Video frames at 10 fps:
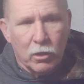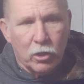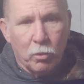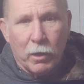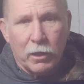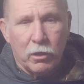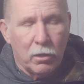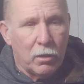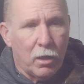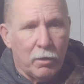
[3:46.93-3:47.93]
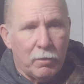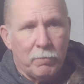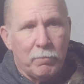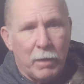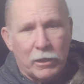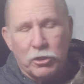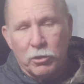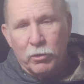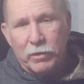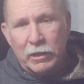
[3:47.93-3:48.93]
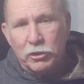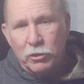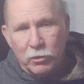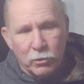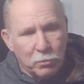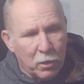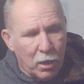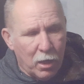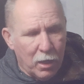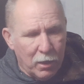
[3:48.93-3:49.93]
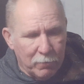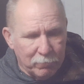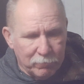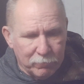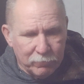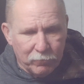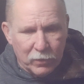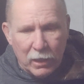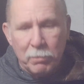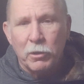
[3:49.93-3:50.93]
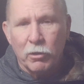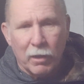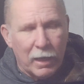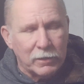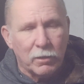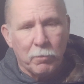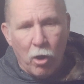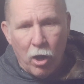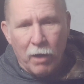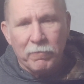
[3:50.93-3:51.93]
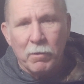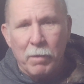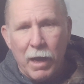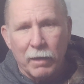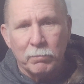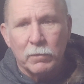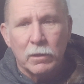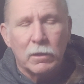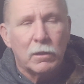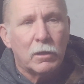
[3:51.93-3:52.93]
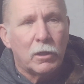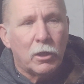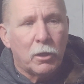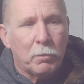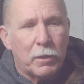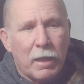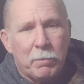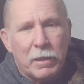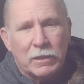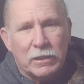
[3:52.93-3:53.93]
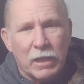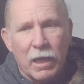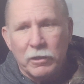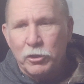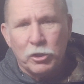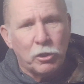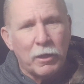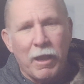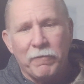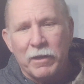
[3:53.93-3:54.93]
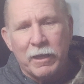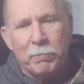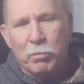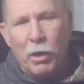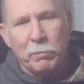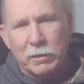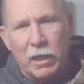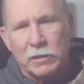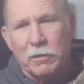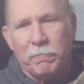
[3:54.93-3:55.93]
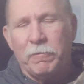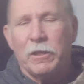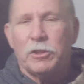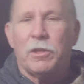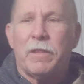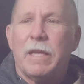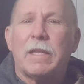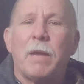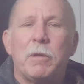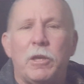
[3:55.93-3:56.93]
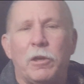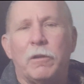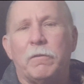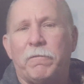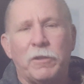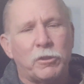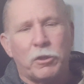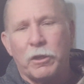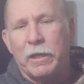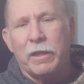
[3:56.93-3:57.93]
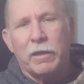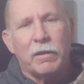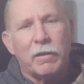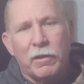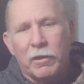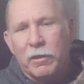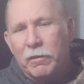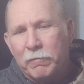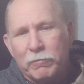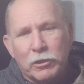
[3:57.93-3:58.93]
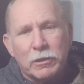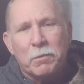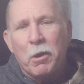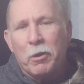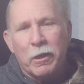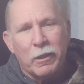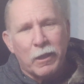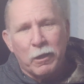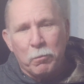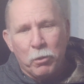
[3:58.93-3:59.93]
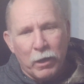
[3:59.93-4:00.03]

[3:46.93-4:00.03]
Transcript: You want to make sure that you're keeping your lines up off the bottom. But that being said, you shouldn't have any problem catching fish. That time of year, fish are going to hit just about anything you put